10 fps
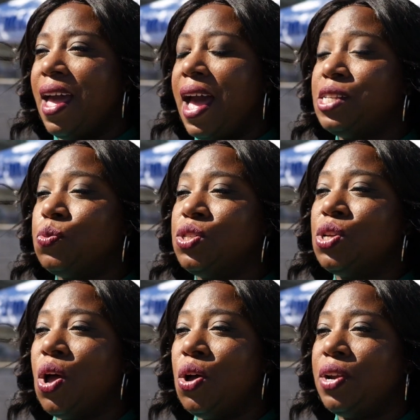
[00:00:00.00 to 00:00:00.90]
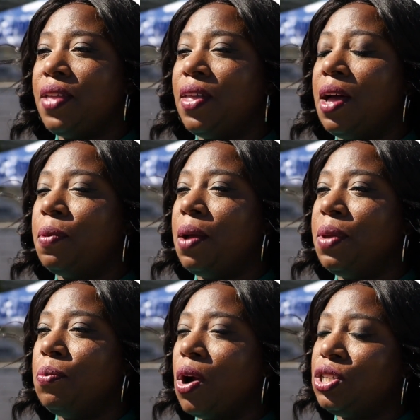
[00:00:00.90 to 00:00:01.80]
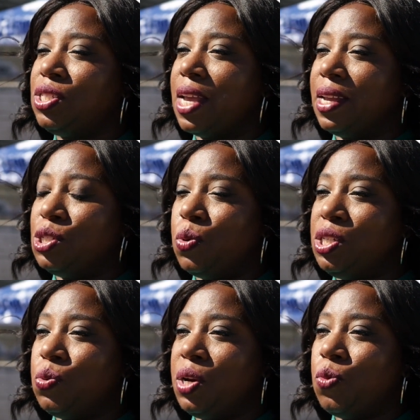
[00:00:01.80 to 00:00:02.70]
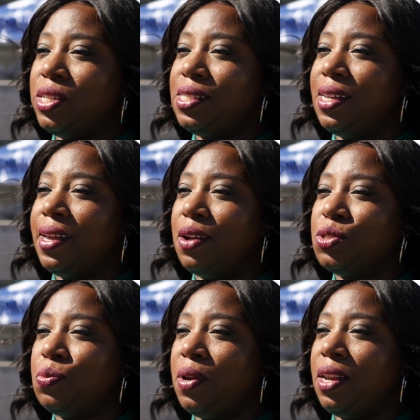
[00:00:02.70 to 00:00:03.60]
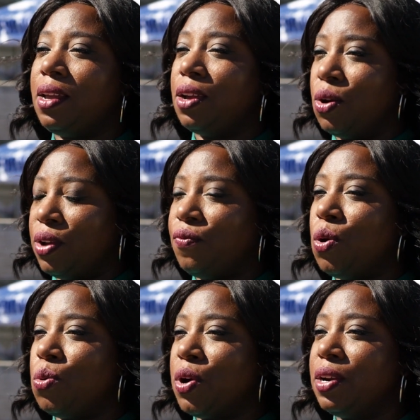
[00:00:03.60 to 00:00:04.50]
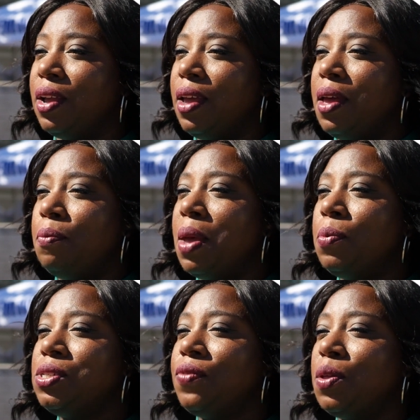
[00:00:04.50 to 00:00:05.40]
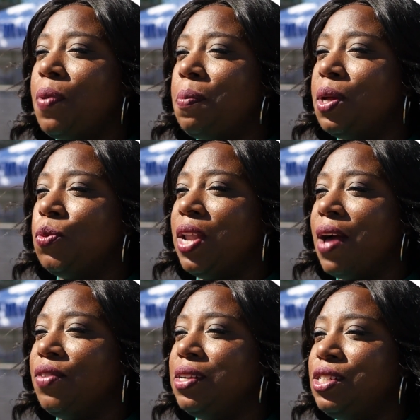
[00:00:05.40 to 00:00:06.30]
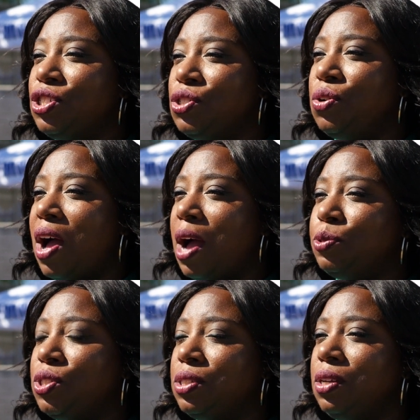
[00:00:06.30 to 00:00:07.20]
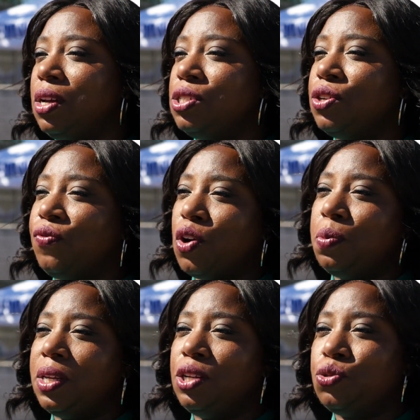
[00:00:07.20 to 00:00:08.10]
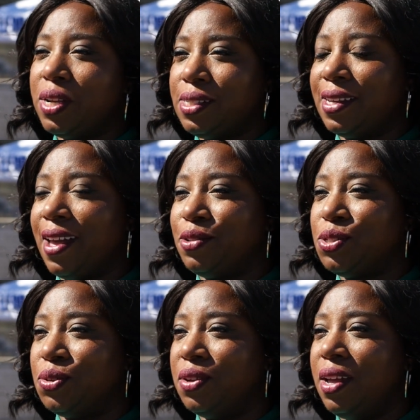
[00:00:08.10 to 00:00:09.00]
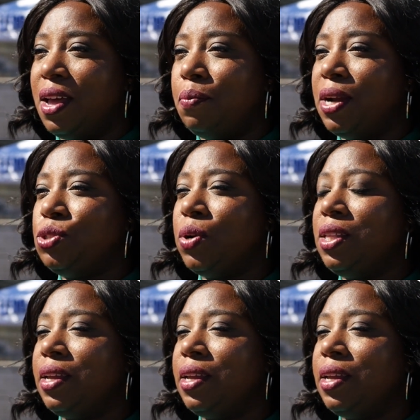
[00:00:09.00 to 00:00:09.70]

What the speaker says: As a result, at the upcoming March 2nd, 2021 City Council meeting and going forward, members of the public will have an additional option to verbally address the Council by joining